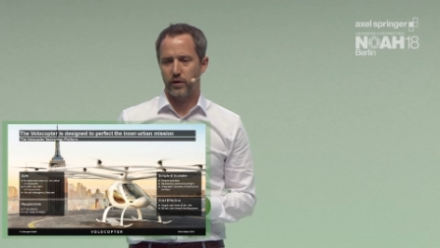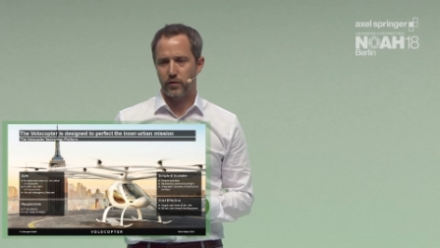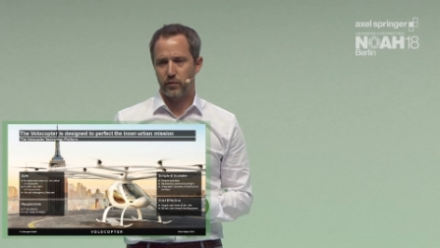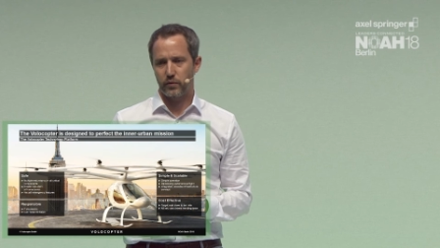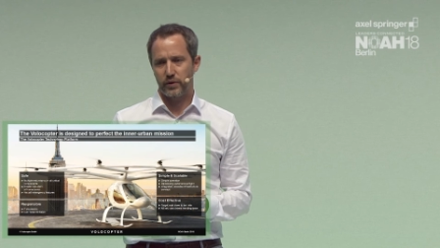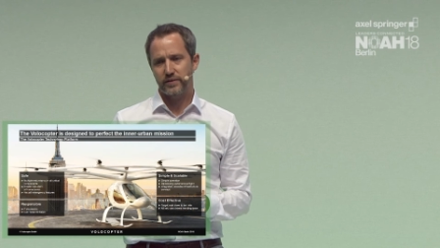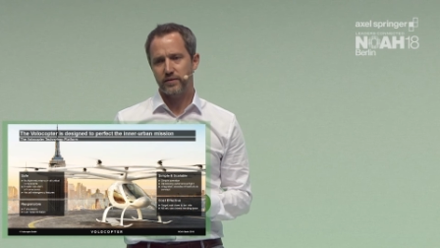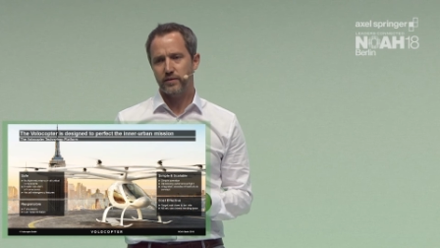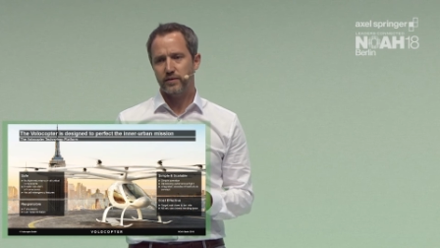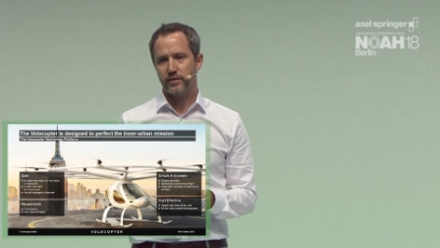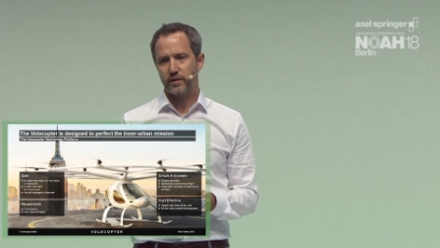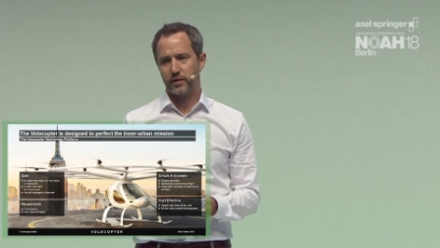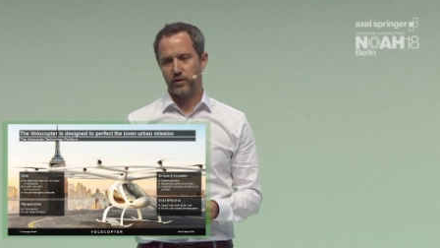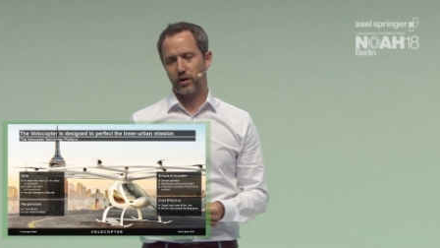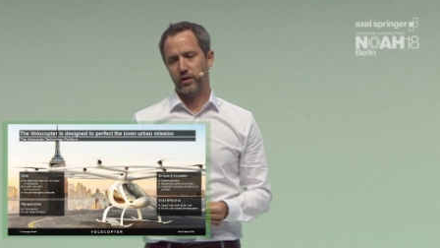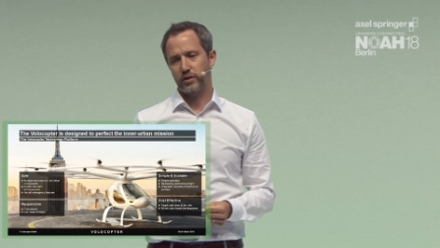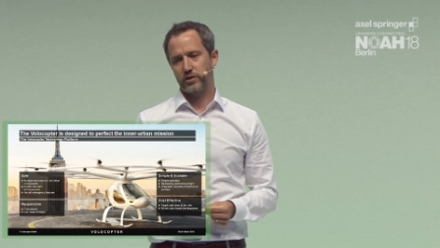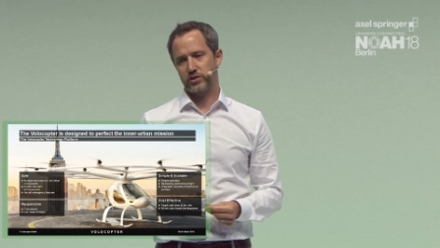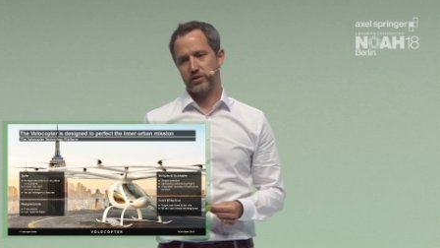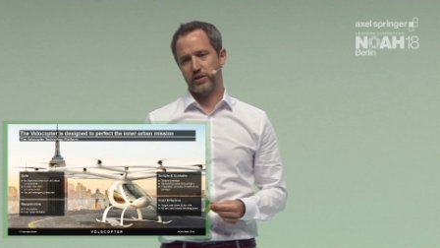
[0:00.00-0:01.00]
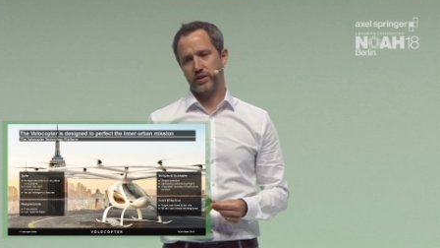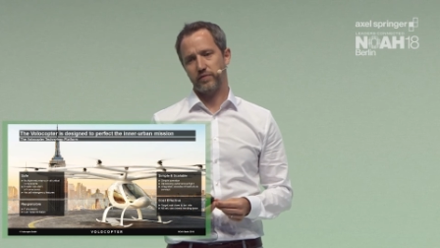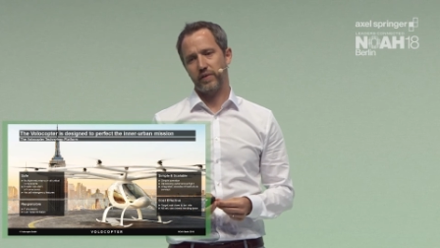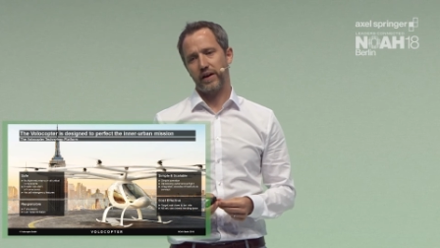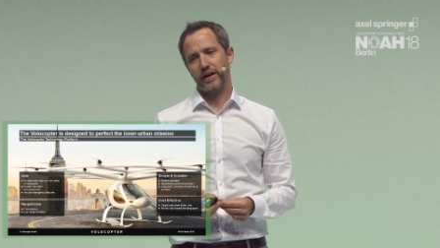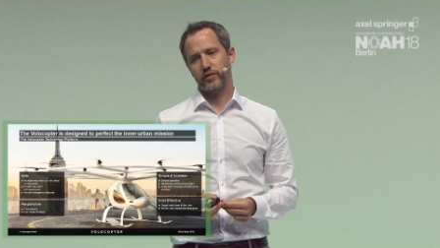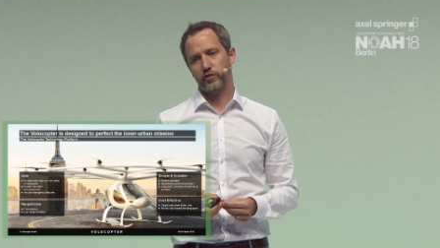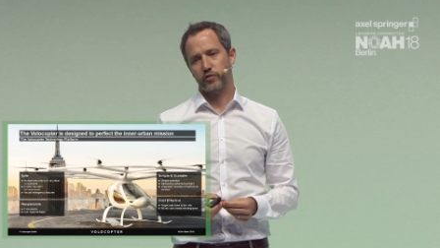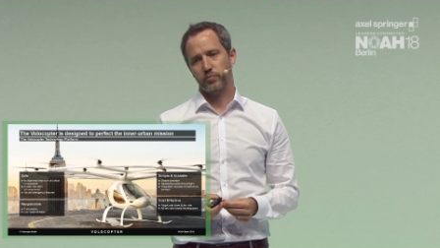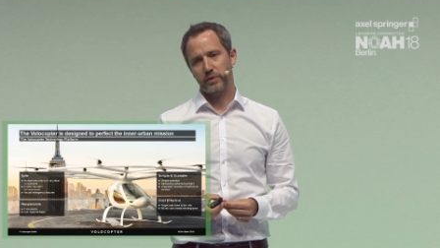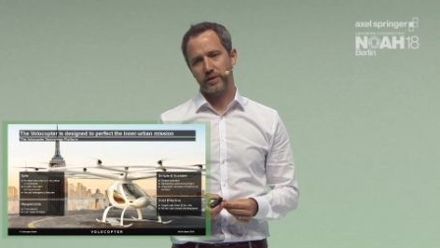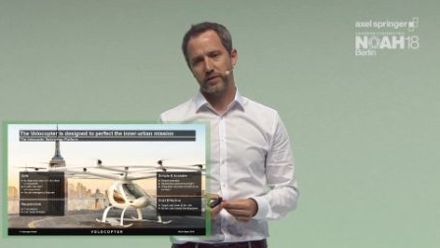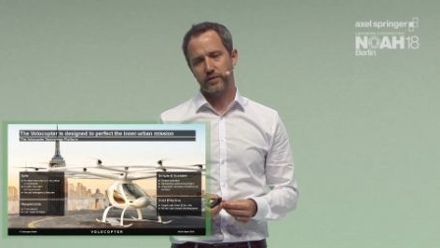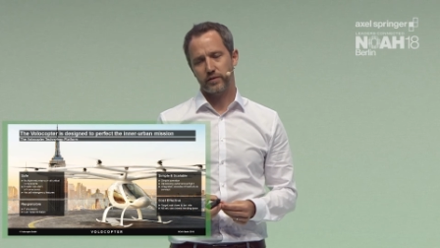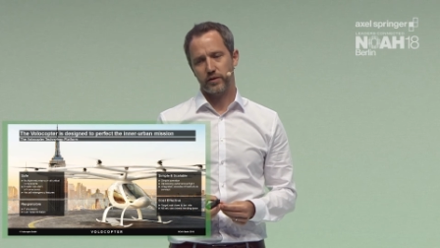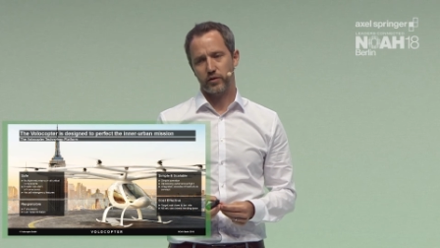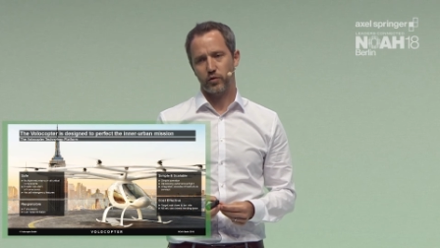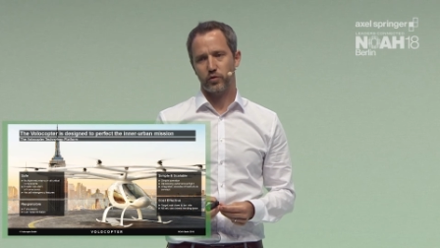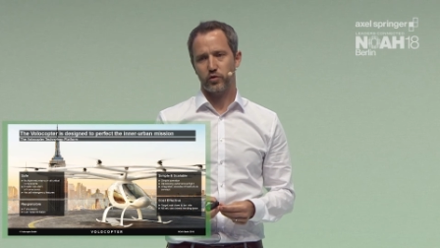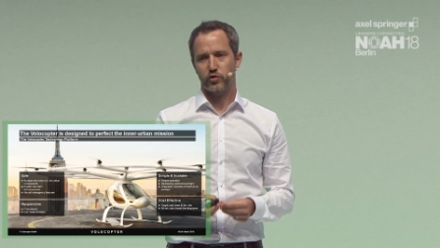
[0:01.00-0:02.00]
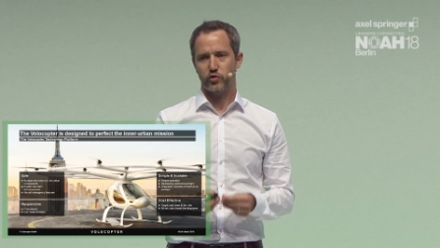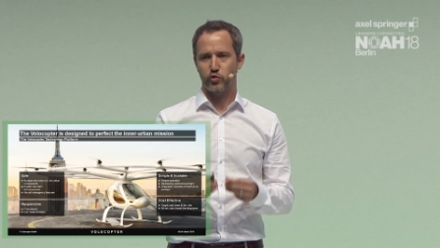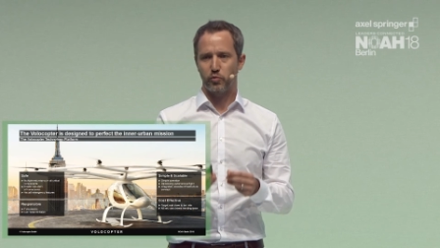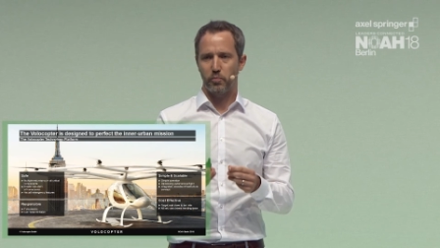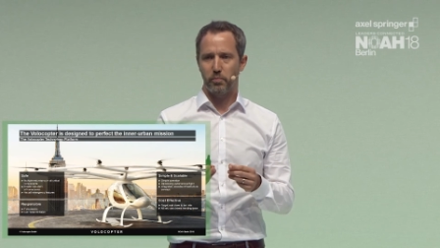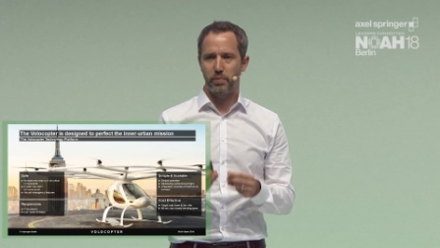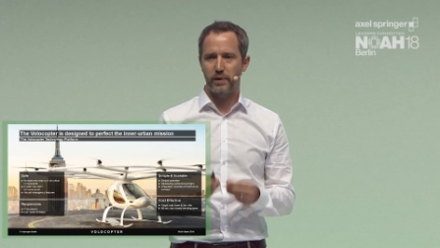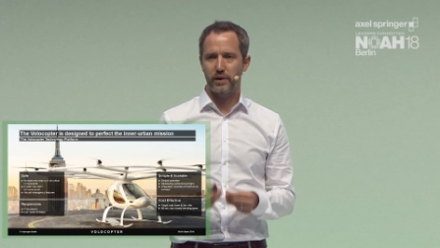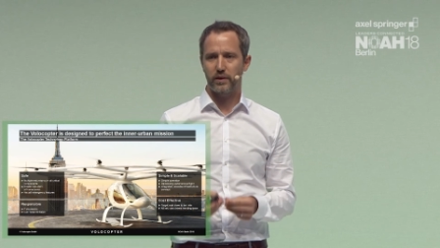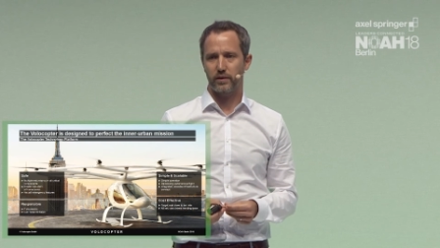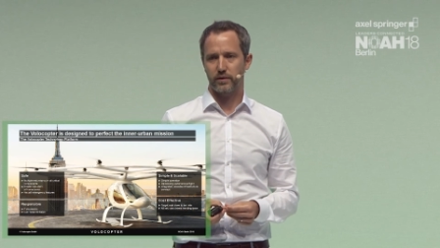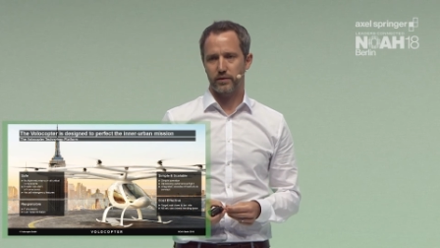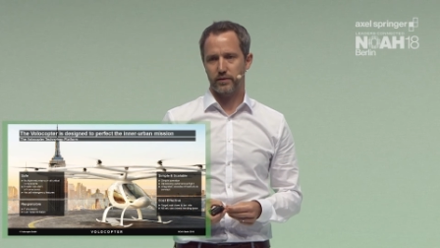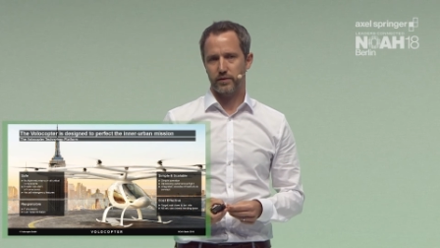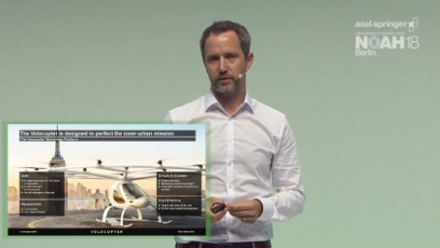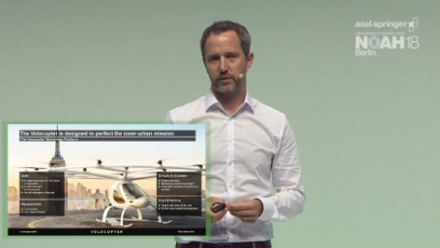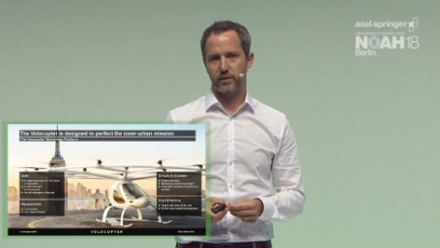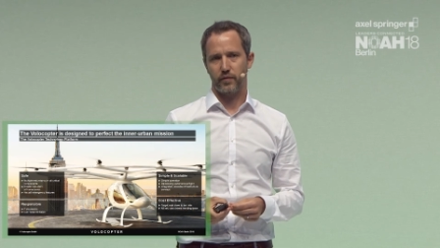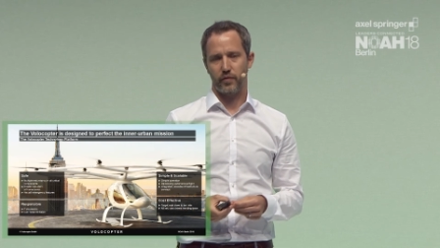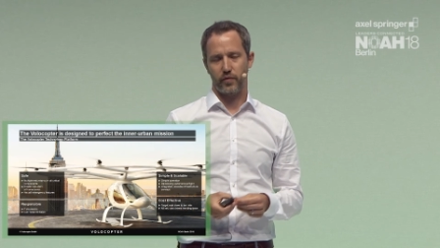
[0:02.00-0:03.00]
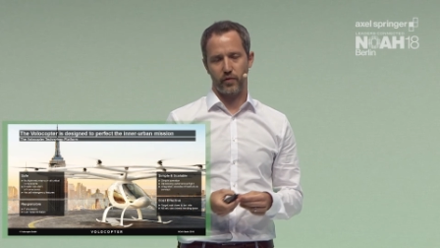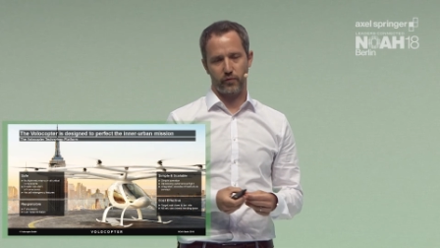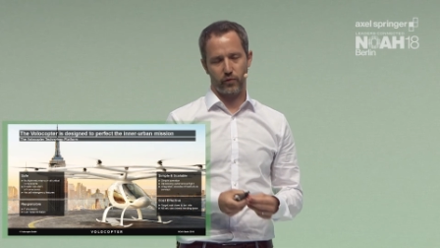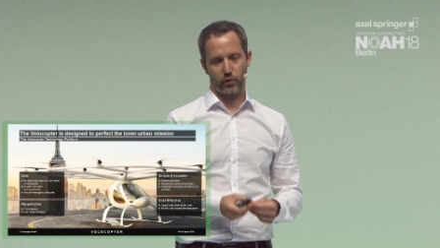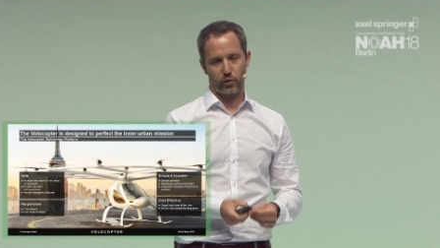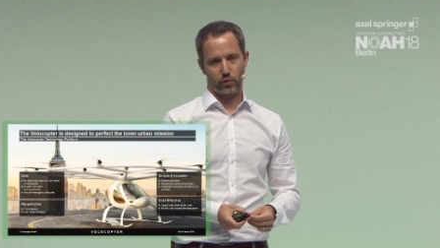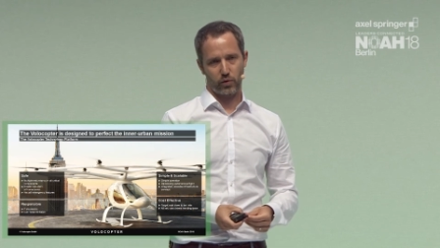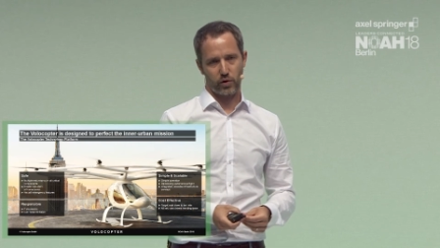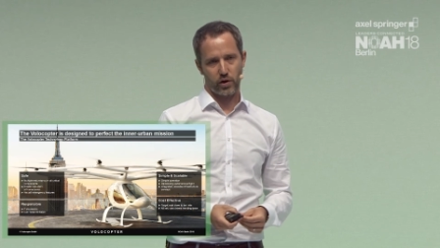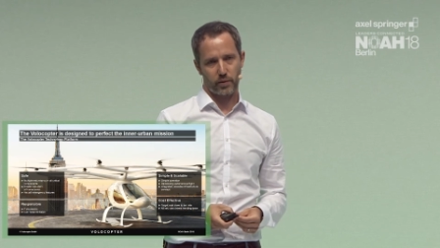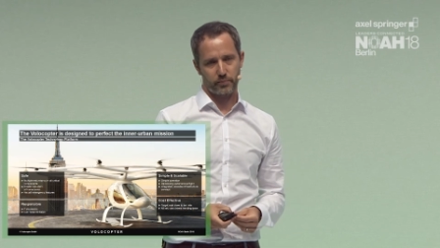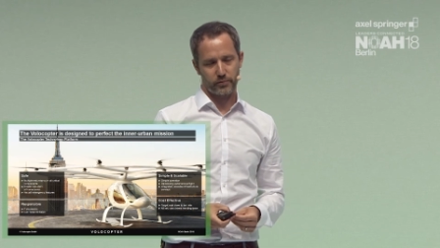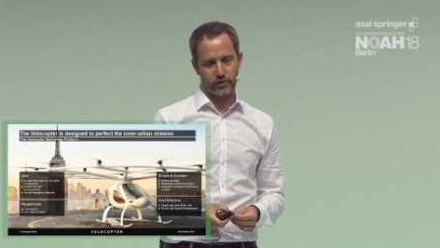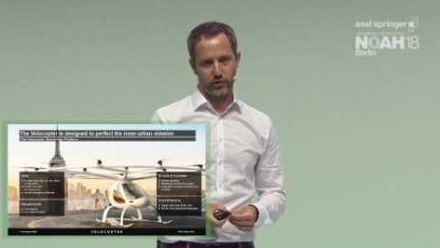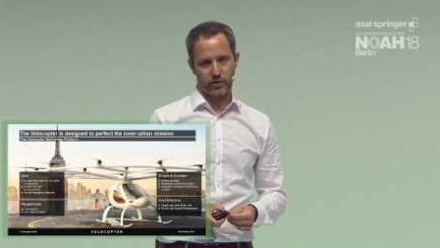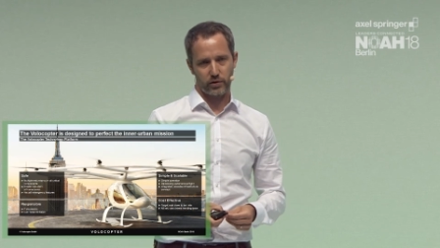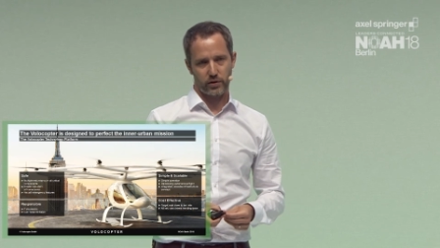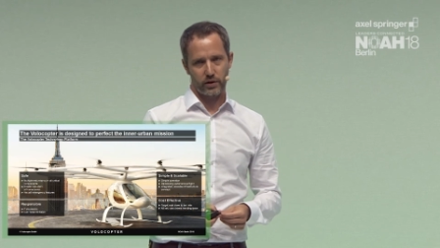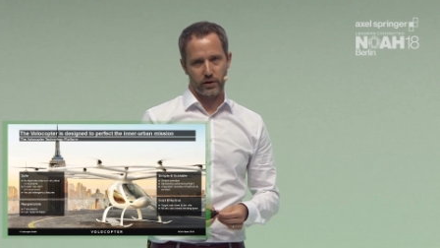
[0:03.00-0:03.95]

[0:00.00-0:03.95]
recent technology advancements in order to build the volocopter.